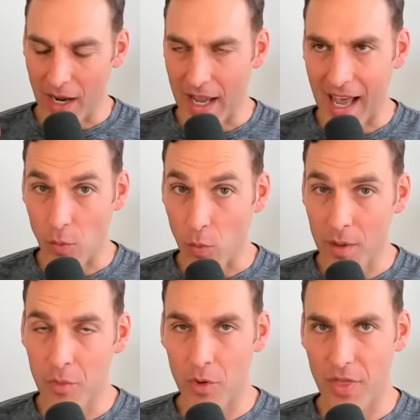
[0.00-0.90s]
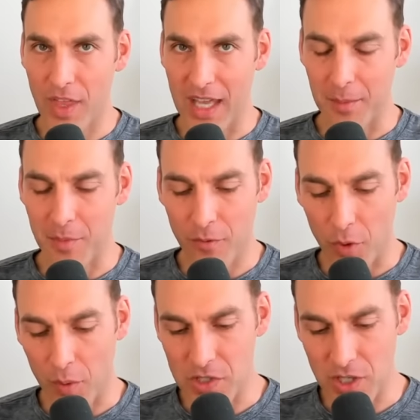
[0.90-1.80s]
add one more thing before
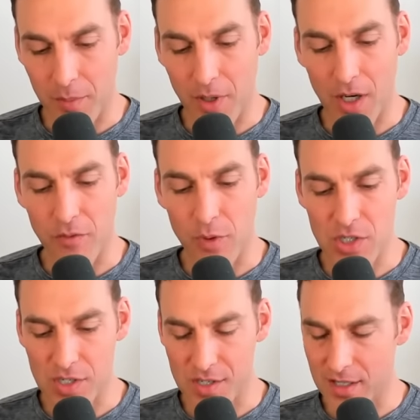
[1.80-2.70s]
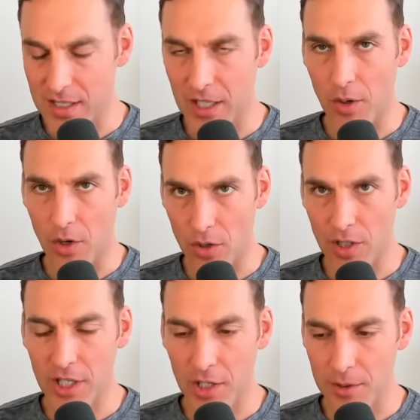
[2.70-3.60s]
we jump off, which is you know
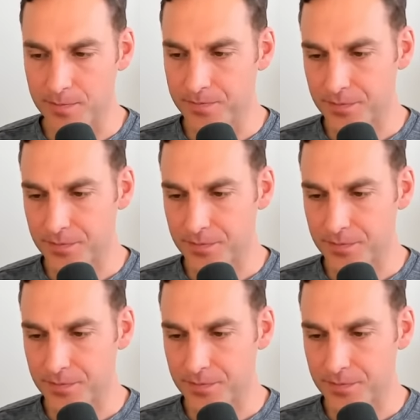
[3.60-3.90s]
earlier.